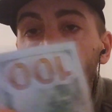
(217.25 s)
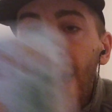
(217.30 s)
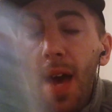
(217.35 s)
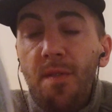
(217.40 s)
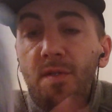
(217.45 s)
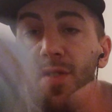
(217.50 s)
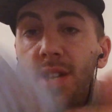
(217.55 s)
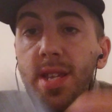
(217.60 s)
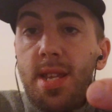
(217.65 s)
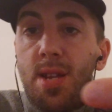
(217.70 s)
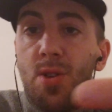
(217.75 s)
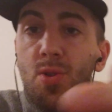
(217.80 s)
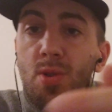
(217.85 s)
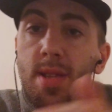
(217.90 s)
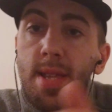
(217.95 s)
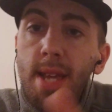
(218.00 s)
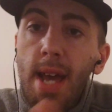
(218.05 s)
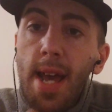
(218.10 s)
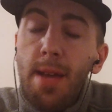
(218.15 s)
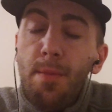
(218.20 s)
every
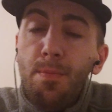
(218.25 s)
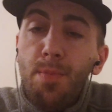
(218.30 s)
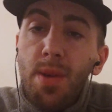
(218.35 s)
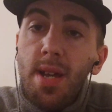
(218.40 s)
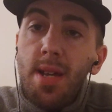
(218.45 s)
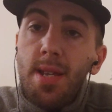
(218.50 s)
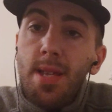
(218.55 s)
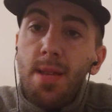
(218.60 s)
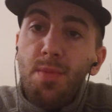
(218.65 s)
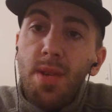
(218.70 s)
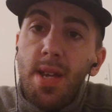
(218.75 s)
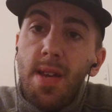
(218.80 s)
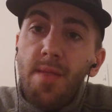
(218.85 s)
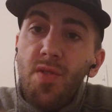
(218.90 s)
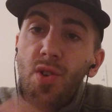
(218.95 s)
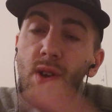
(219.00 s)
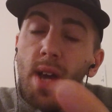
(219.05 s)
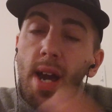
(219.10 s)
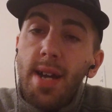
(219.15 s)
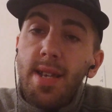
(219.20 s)
single day. Because let me
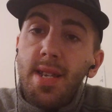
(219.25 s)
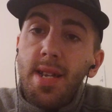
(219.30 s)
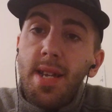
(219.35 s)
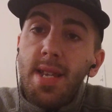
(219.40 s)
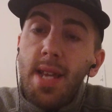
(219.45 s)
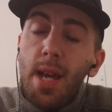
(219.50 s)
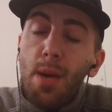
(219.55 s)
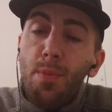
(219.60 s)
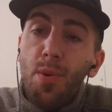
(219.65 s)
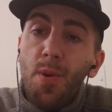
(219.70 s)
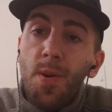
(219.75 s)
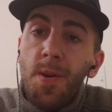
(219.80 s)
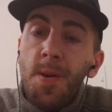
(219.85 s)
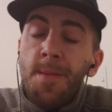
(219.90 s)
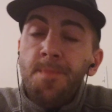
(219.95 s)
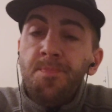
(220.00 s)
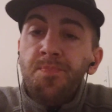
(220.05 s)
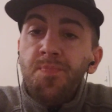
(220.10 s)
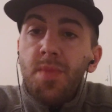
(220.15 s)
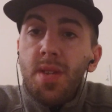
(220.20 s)
give you guys an example.
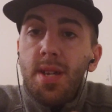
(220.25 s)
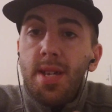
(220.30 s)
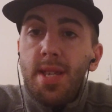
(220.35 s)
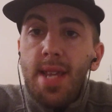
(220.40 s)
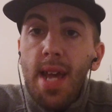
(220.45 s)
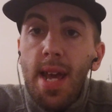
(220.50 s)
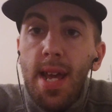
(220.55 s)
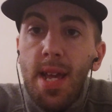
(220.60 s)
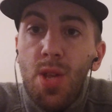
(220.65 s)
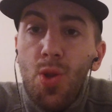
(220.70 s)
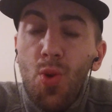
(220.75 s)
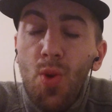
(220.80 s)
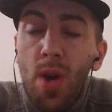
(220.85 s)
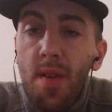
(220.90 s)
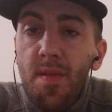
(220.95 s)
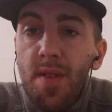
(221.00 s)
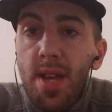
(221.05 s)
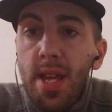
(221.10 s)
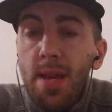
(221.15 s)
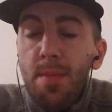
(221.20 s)
Say you
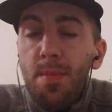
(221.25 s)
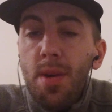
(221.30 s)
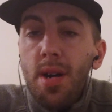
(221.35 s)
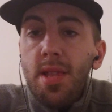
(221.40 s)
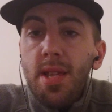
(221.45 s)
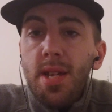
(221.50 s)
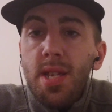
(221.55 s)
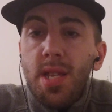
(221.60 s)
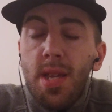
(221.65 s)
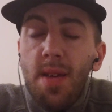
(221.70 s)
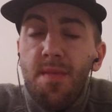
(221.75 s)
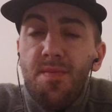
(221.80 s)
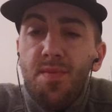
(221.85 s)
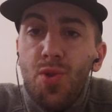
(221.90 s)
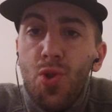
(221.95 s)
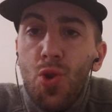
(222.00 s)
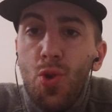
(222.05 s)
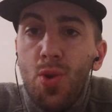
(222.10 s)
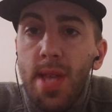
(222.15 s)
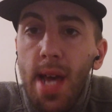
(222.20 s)
have an email list
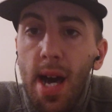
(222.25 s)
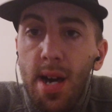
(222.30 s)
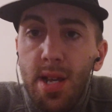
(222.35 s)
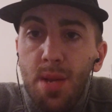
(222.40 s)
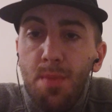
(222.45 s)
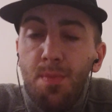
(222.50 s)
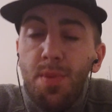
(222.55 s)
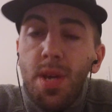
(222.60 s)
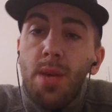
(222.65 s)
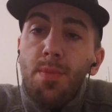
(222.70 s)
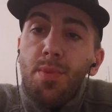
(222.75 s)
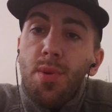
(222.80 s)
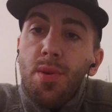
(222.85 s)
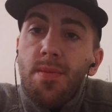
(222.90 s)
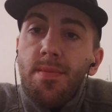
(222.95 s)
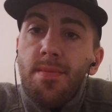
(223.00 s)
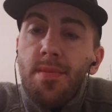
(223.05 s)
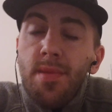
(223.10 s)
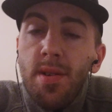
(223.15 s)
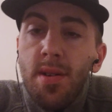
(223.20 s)
of two thousand
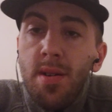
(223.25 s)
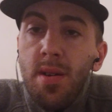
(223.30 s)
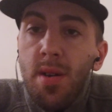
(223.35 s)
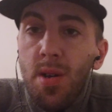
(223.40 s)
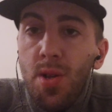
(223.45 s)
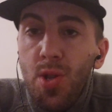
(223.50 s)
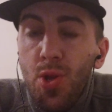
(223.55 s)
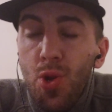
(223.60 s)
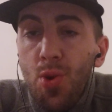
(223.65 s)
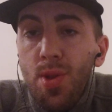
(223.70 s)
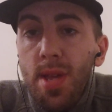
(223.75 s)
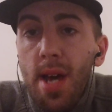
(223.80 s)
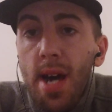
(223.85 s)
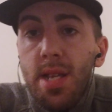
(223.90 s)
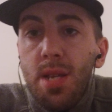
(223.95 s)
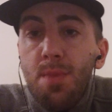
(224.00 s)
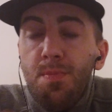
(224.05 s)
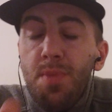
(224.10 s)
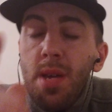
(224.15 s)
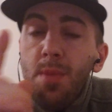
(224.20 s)
people. two
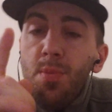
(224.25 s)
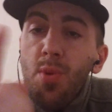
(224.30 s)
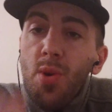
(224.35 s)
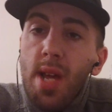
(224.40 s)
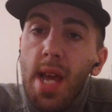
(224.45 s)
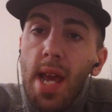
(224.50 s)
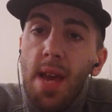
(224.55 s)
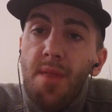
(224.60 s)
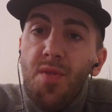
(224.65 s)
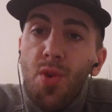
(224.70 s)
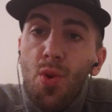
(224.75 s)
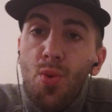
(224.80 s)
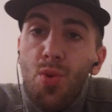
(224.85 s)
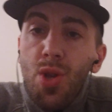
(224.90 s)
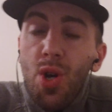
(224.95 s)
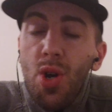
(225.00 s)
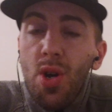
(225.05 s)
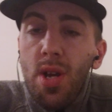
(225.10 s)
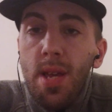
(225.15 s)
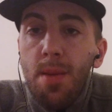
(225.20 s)
thousand people gave you
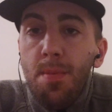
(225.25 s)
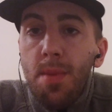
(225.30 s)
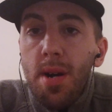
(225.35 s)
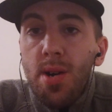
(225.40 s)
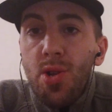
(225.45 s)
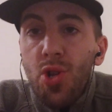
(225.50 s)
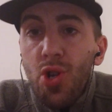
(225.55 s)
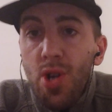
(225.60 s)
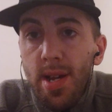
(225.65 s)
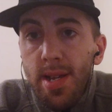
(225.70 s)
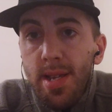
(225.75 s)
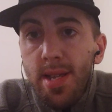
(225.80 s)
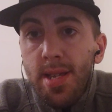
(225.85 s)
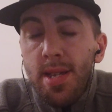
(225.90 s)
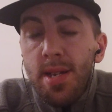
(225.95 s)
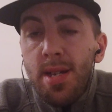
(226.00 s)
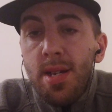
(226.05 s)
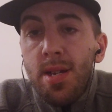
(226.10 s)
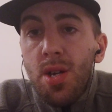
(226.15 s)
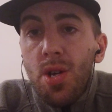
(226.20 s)
their email address.
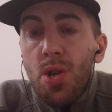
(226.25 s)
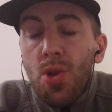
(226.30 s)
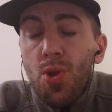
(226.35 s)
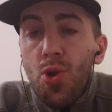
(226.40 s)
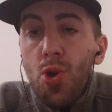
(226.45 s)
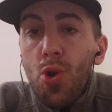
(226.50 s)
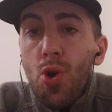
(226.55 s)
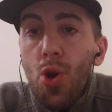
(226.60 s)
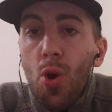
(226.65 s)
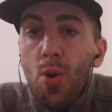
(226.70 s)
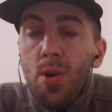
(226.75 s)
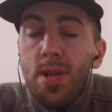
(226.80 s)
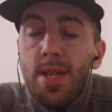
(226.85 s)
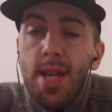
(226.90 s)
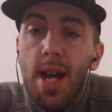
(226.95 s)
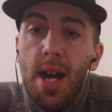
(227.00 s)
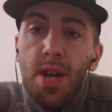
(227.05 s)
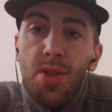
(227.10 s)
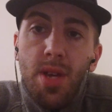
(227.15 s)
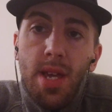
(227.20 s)
You go
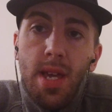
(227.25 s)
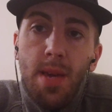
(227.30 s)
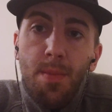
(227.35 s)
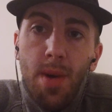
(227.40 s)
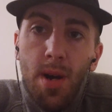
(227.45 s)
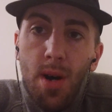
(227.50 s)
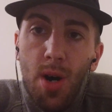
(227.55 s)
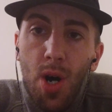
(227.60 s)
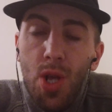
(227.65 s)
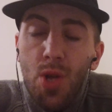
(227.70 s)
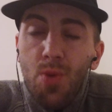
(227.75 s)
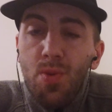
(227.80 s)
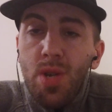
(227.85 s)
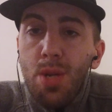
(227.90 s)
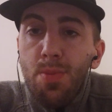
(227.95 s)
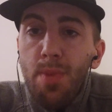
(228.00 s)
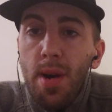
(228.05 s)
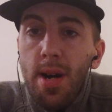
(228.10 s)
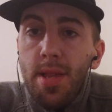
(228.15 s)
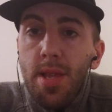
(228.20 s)
inside your email
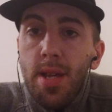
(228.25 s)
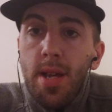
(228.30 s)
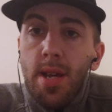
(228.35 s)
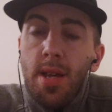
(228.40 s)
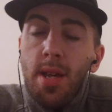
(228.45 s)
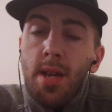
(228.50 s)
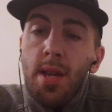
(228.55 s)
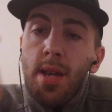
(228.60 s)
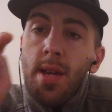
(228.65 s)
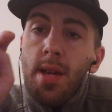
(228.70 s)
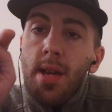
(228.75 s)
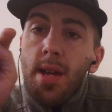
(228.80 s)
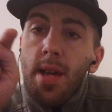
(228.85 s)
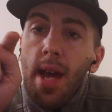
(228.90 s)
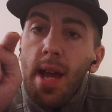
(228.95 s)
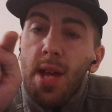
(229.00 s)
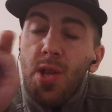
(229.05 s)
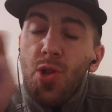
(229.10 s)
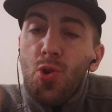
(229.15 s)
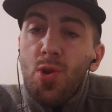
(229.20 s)
autoresponder
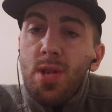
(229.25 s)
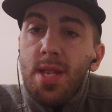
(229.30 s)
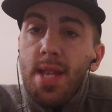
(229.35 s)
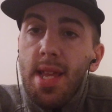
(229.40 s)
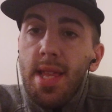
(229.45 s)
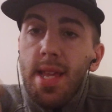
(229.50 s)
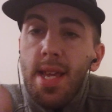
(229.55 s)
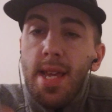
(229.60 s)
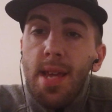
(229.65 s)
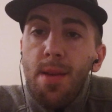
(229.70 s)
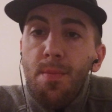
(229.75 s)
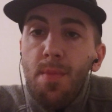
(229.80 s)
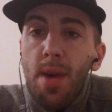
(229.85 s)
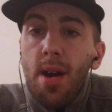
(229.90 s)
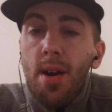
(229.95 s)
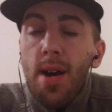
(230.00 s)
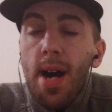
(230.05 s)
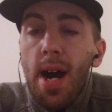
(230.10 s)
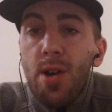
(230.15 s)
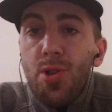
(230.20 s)
and you send an
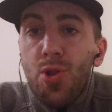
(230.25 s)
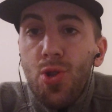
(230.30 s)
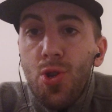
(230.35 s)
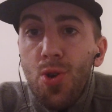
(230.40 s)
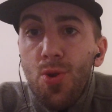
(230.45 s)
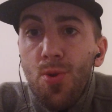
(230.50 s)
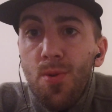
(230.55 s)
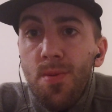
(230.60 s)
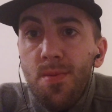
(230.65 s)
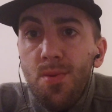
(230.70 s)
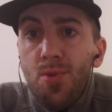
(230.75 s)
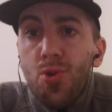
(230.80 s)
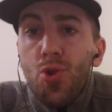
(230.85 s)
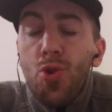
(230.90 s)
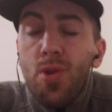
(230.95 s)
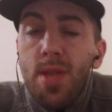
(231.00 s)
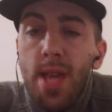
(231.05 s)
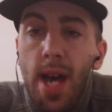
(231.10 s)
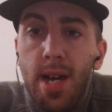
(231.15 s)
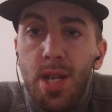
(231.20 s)
email out to
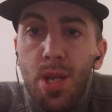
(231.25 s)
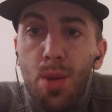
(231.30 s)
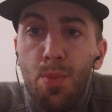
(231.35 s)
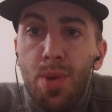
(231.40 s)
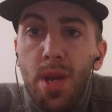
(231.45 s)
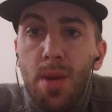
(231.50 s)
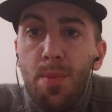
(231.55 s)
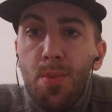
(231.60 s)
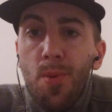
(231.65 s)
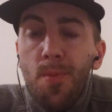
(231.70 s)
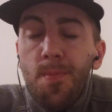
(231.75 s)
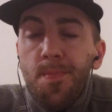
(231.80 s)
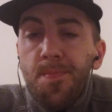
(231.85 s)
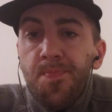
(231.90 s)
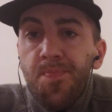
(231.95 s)
two thousand people.